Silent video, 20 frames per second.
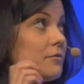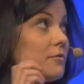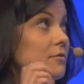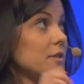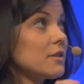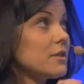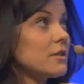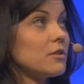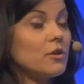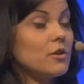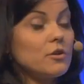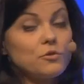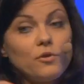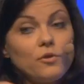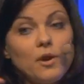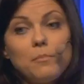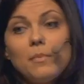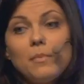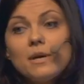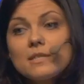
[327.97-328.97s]
visitor
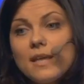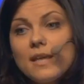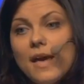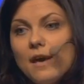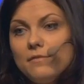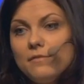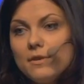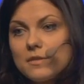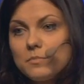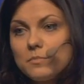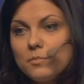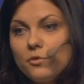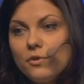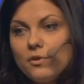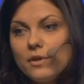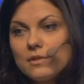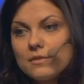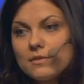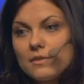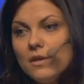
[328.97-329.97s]
to a must-have
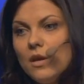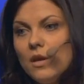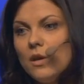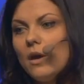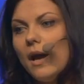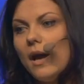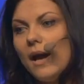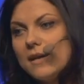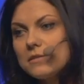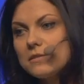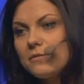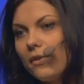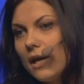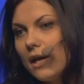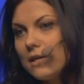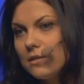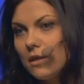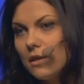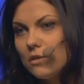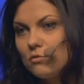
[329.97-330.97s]
experience as
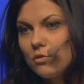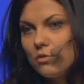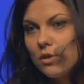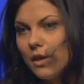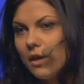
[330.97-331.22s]
fast as you